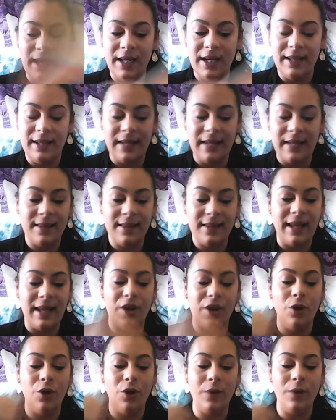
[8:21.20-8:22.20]
That's that
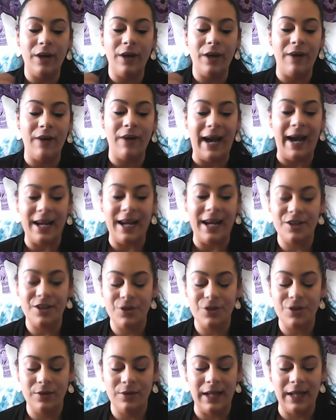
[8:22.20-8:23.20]
go-getter
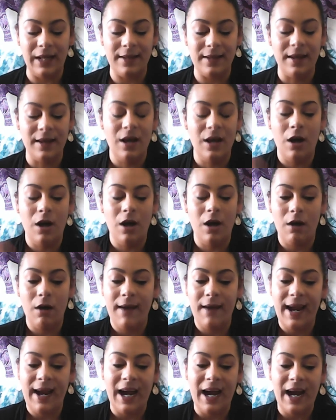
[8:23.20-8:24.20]
attitude. That's, all
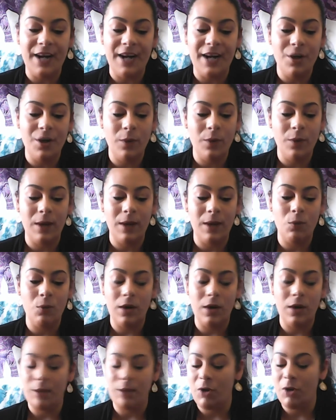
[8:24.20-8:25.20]
right, I know what I want.
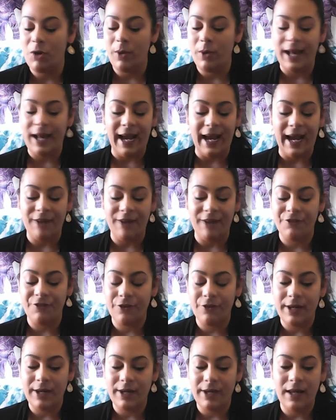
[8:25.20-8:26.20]
I'm going after
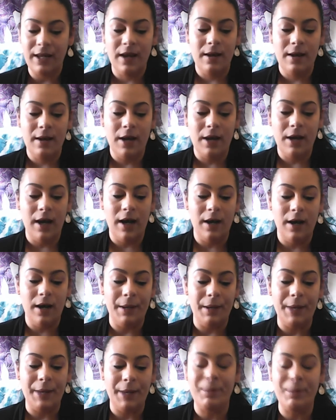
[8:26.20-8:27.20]
it.
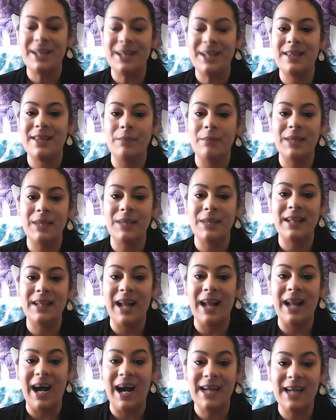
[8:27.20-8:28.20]
But it's something that
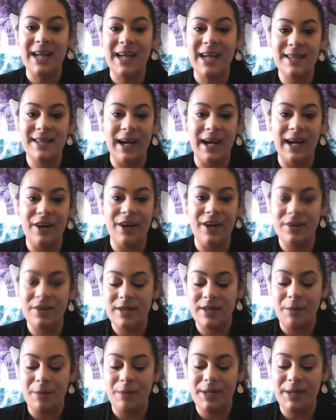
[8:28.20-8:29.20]
I desire. It's
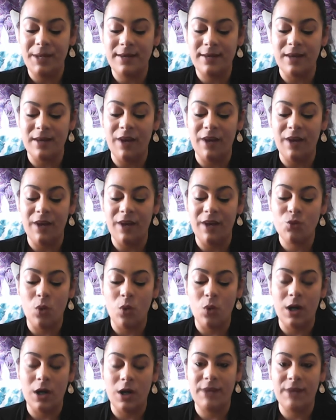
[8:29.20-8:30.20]
not because others
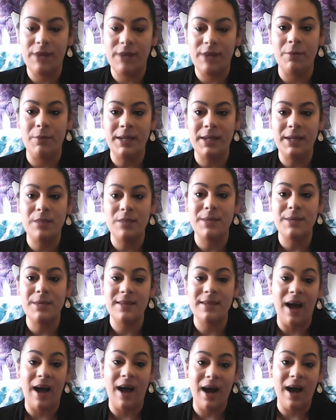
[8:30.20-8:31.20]
want it from me. It's because
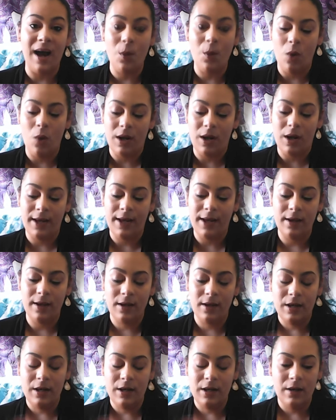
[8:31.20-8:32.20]
I want it.
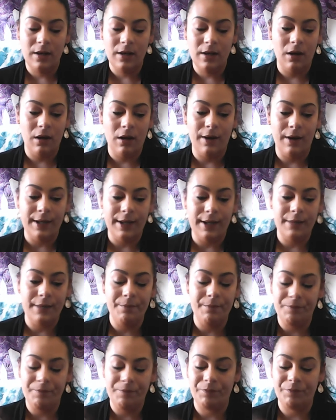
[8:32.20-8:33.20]
All right.
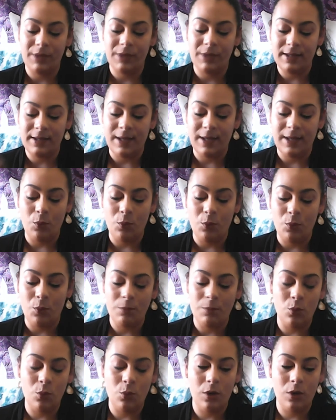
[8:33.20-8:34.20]
Let's get one
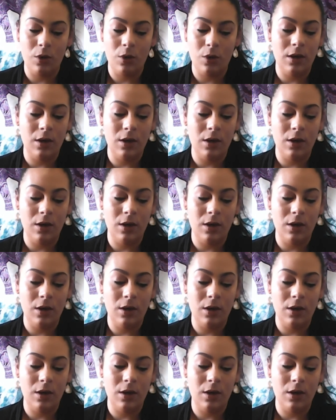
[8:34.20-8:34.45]
more.